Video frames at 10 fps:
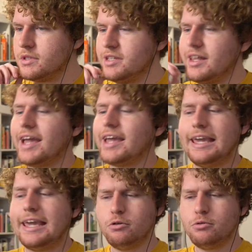Did that
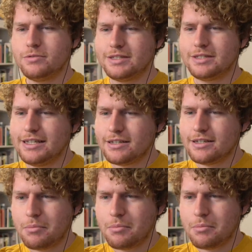heal Zeke
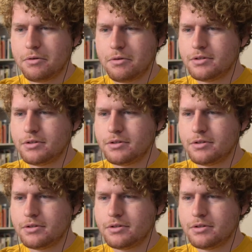somehow?